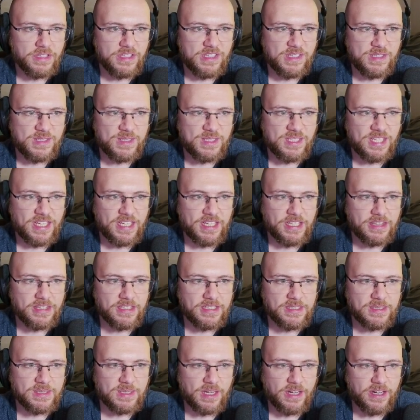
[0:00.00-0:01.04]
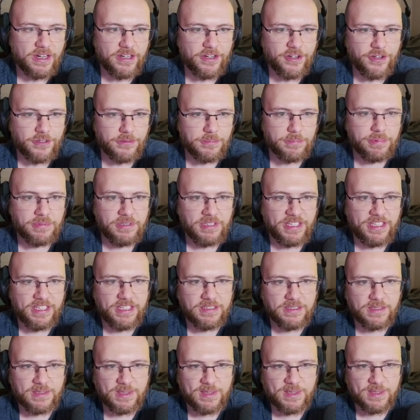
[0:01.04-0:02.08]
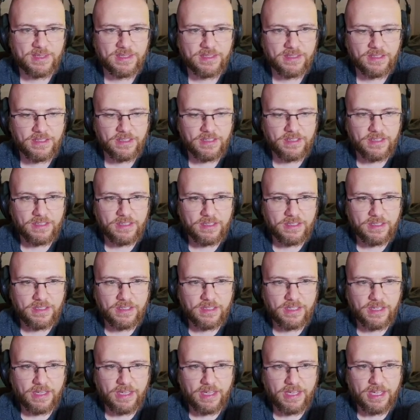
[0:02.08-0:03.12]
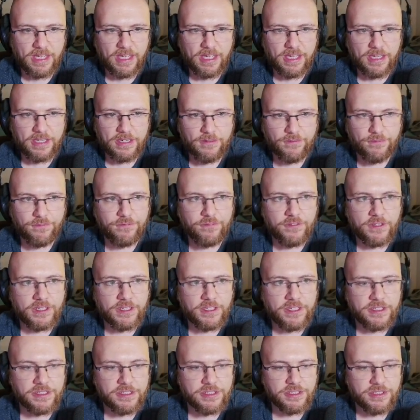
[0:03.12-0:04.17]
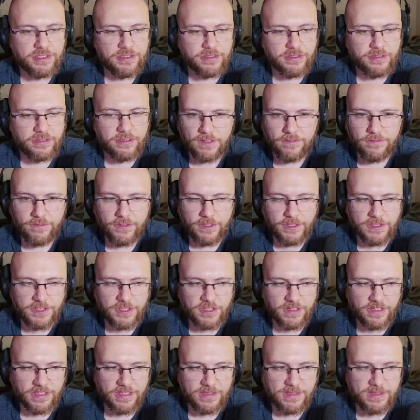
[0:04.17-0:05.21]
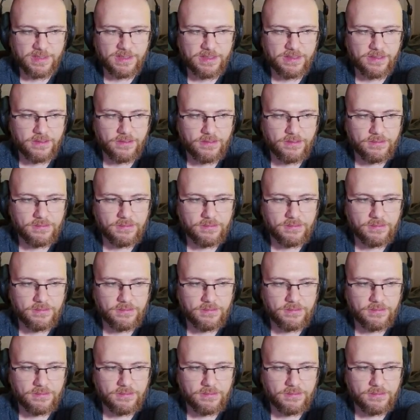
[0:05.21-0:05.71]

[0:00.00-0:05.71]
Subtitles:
is take these iron plates and finish this.